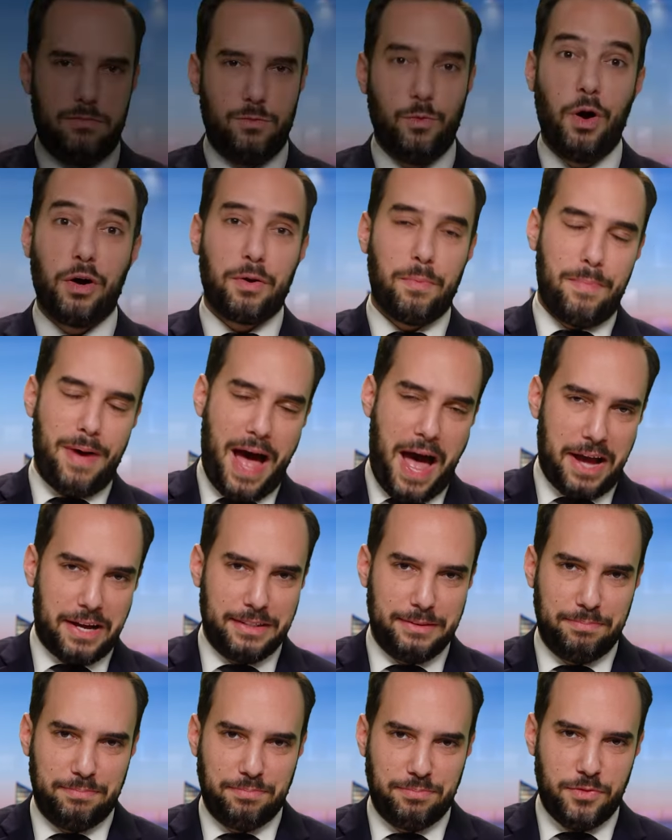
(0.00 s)
Welcome
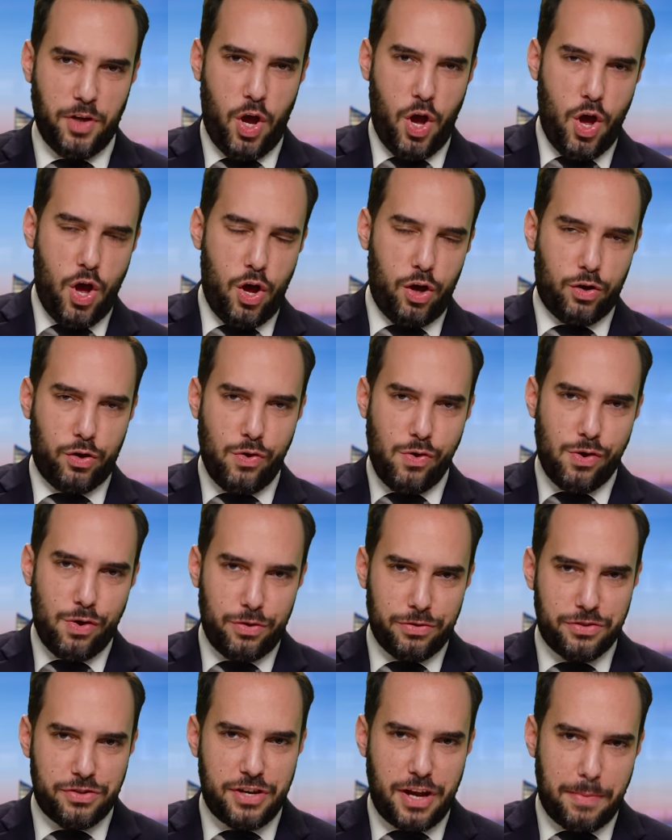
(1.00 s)
back.
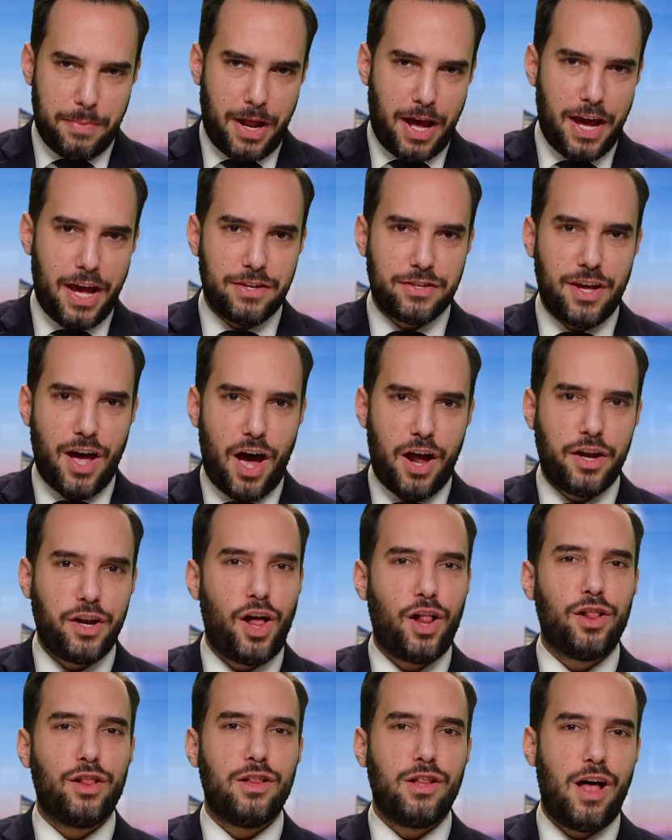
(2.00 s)
Google's Gemini has gotten
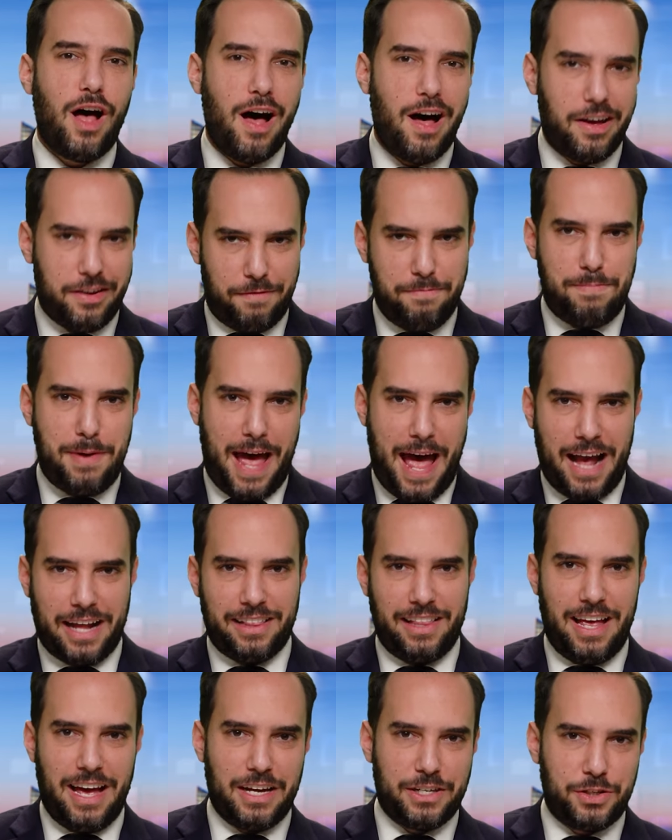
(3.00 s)
a lot of
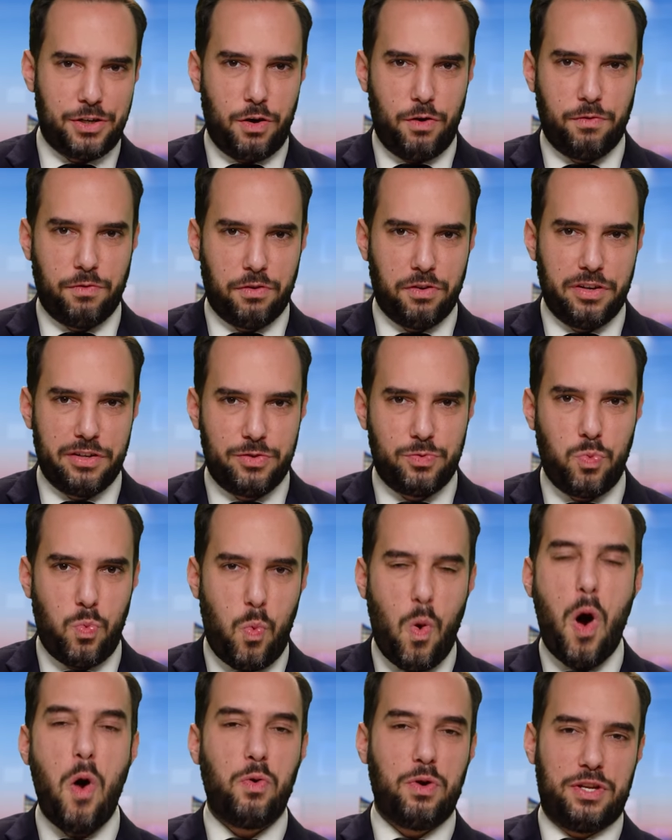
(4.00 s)
backlash over its
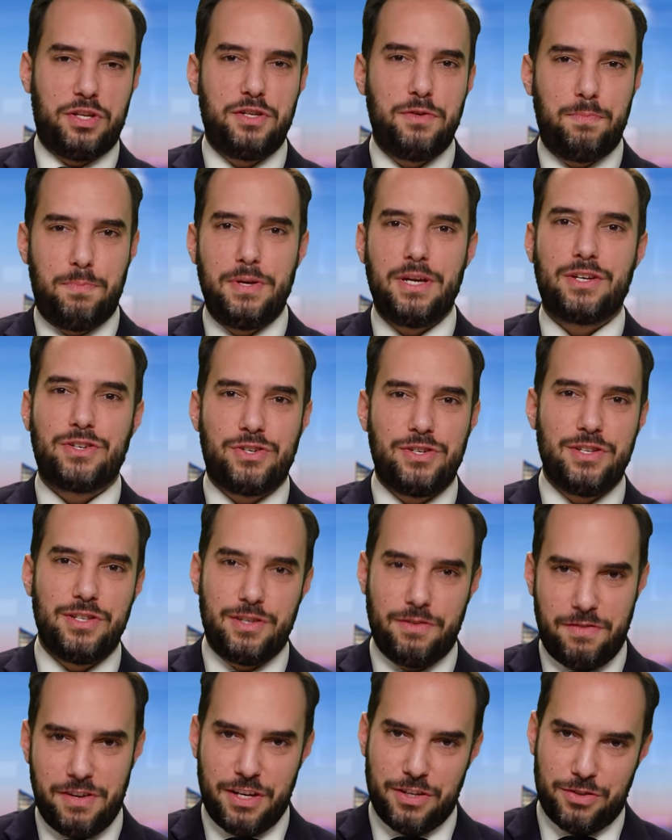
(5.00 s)
woke
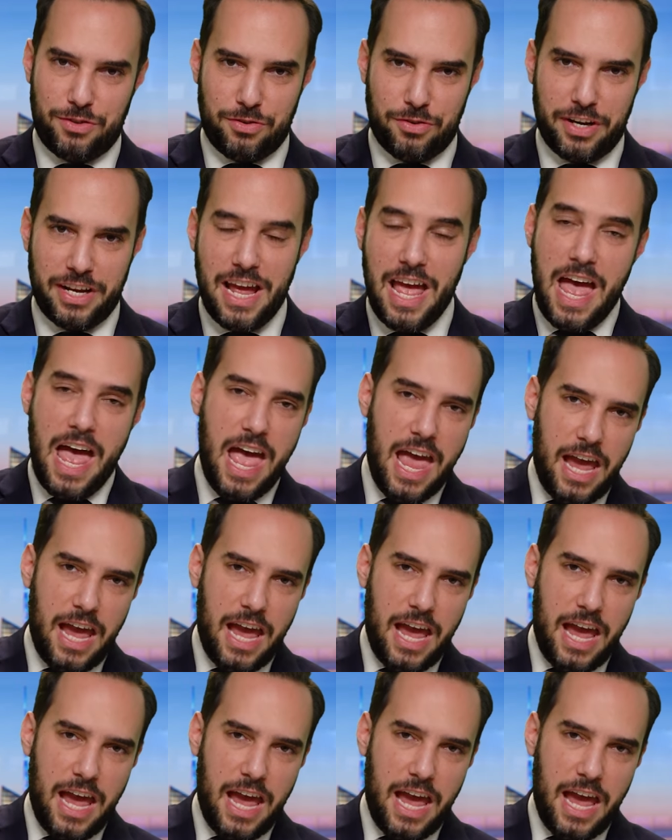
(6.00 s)
depictions of history.